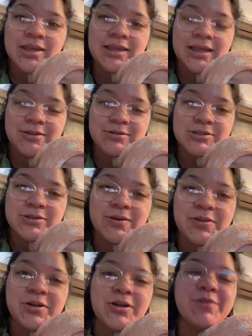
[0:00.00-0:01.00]
and there was no
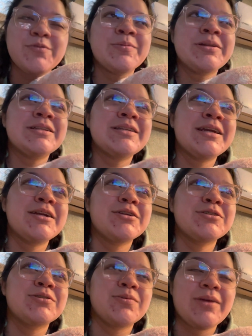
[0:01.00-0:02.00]
other car for me to take her
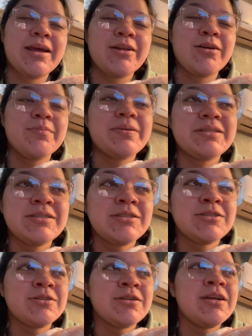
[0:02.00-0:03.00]
so we had to call my
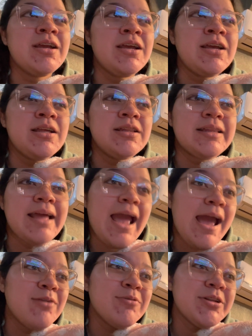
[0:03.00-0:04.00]
sister that
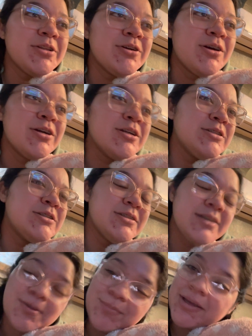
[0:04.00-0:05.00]
had one of the cars to
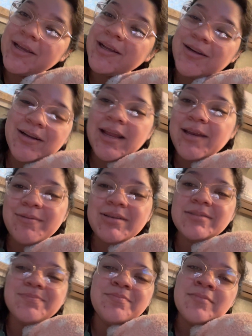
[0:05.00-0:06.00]
come get her anyways
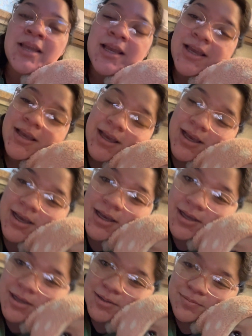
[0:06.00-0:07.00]

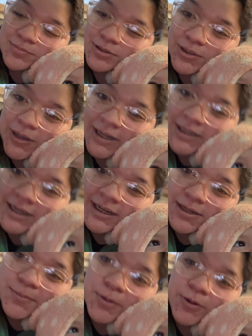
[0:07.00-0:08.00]
um, so i didn't
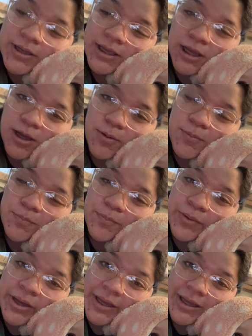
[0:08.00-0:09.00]
end up going out
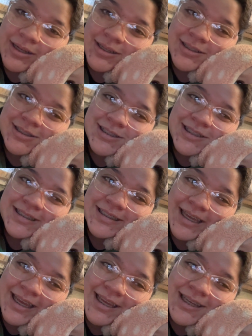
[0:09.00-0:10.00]
but
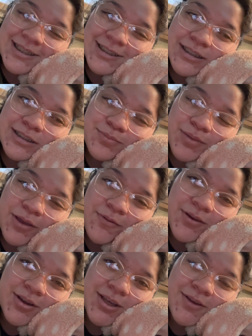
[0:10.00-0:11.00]
today is my
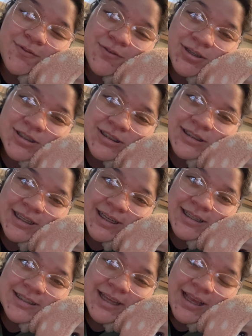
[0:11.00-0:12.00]
very first
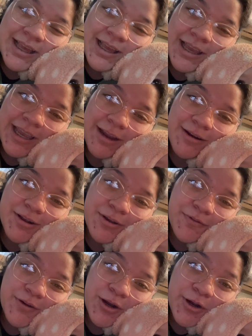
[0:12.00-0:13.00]
day taking care
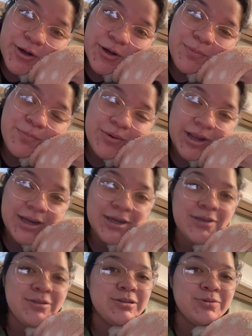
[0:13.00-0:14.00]
of her brand
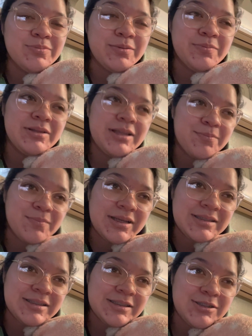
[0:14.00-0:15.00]
new little puppy like my
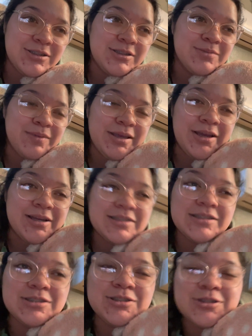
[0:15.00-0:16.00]
sister my younger
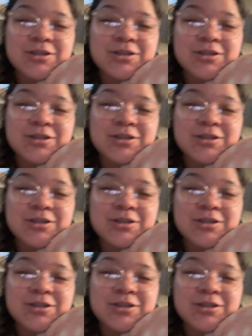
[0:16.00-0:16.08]
sister